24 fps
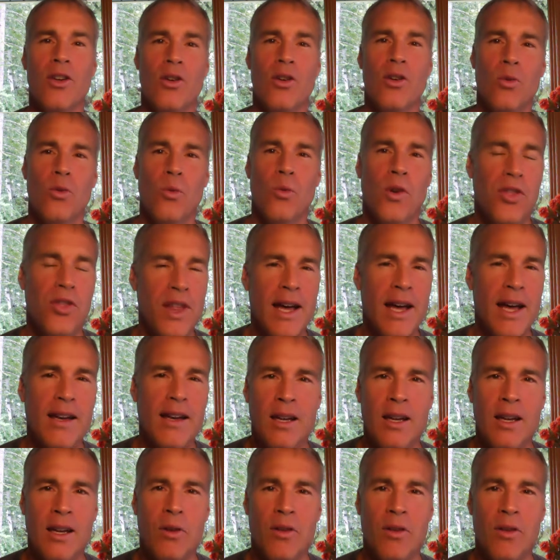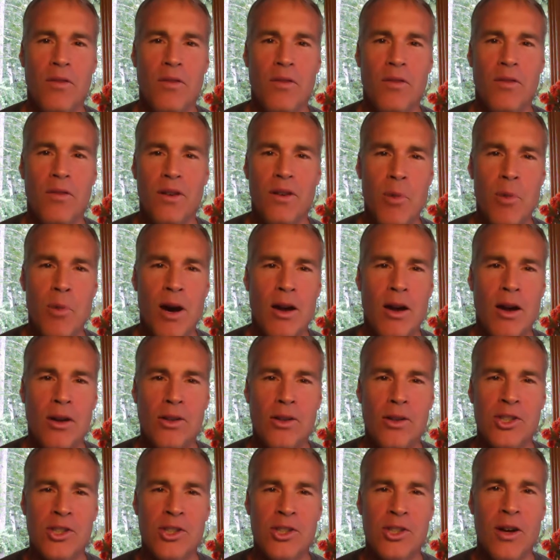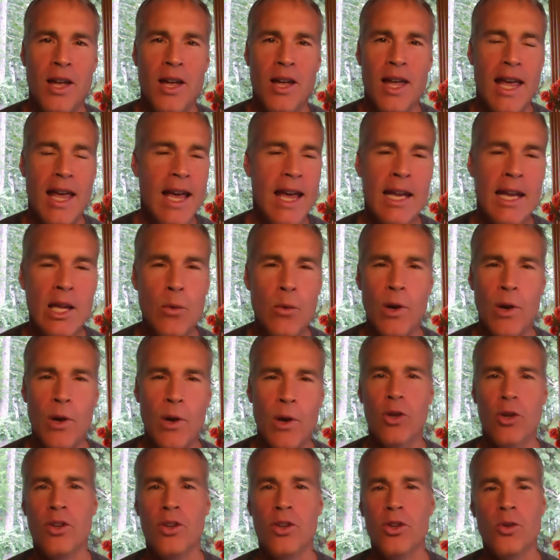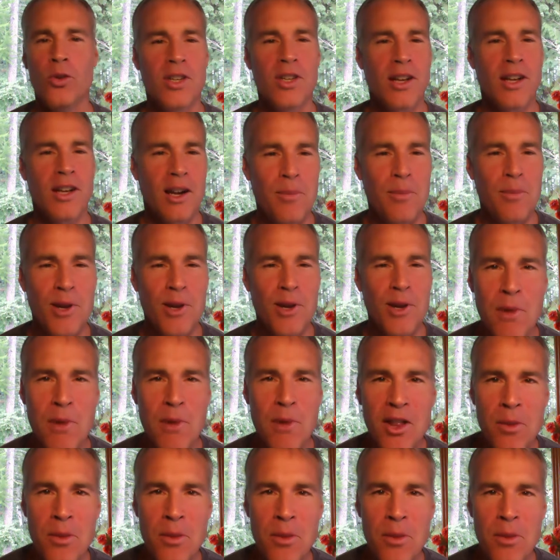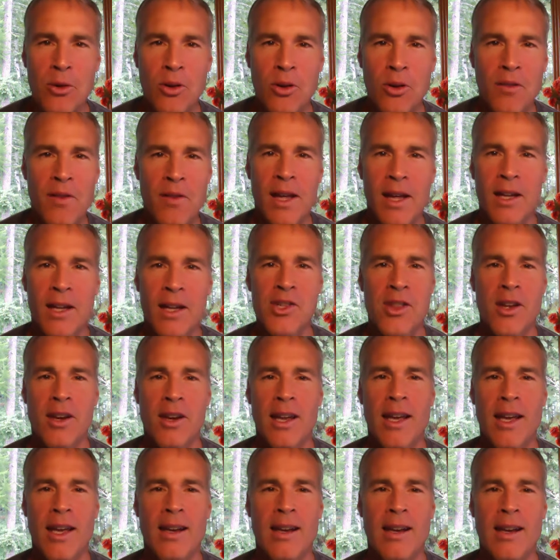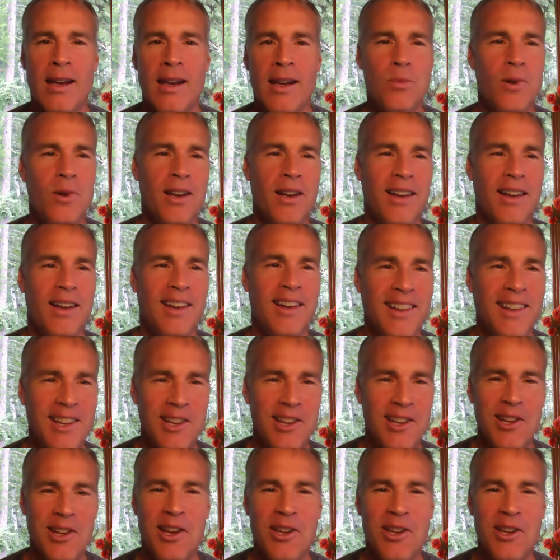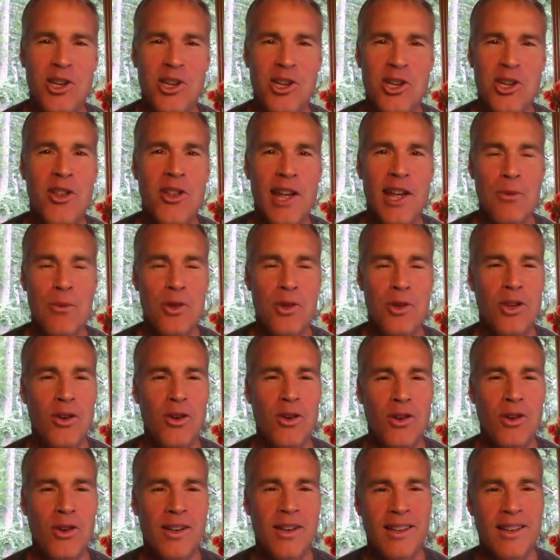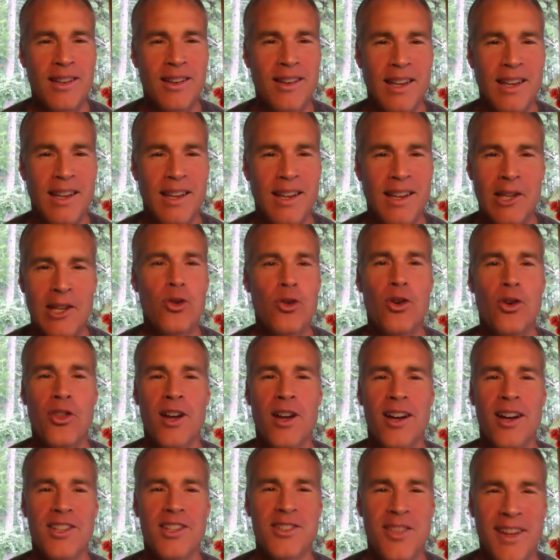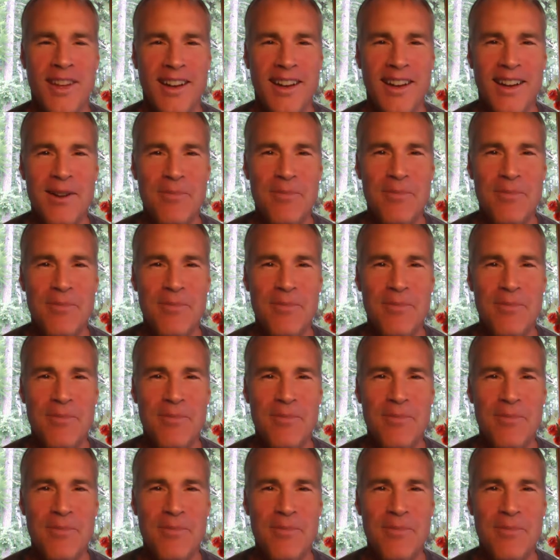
with that type of model. So anyway, you had talked about mathematical advantage the other day, and I just wanted to share that with you and get your thoughts on that.